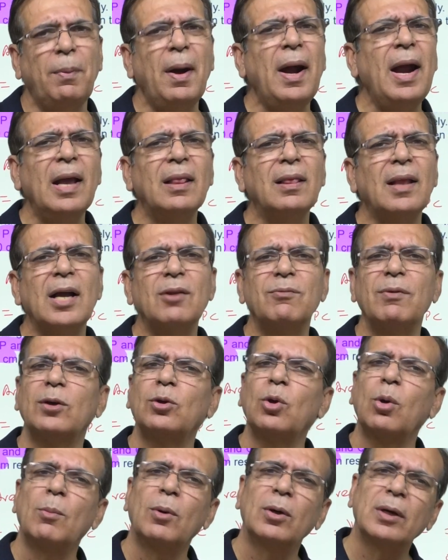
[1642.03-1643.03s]
By and large we are
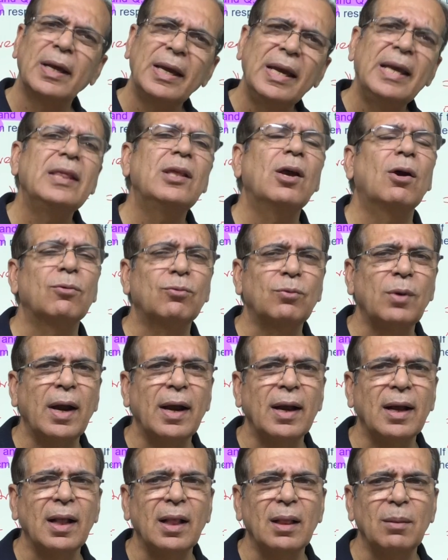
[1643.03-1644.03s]
talking about area of
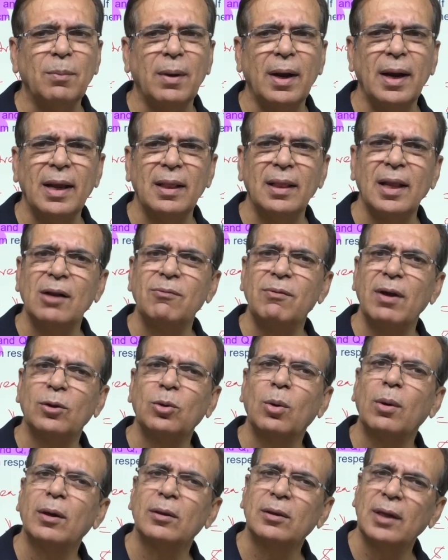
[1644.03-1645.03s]
triangle. By and large we are
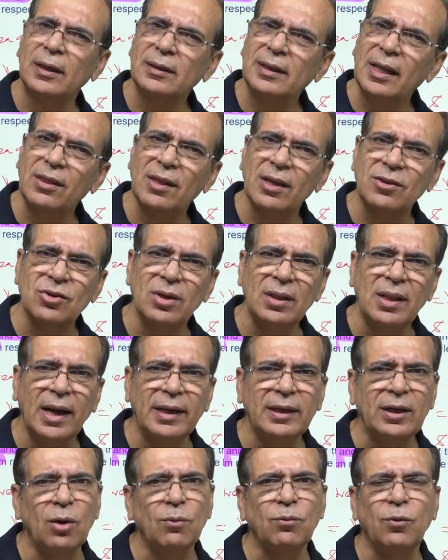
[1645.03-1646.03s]
talking 30 60
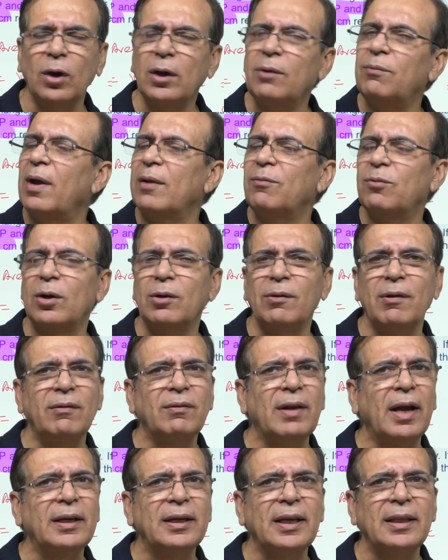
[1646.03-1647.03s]
90 or 45 45
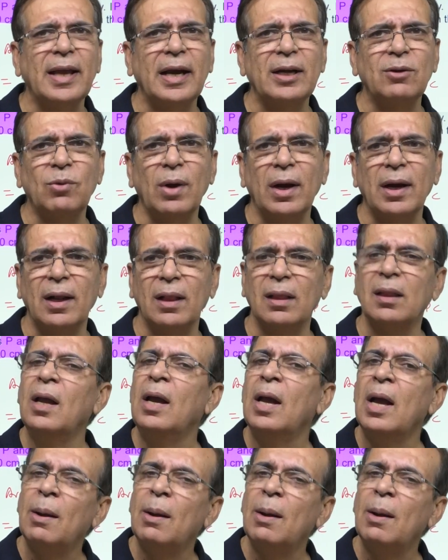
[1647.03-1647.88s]
90 right triangle.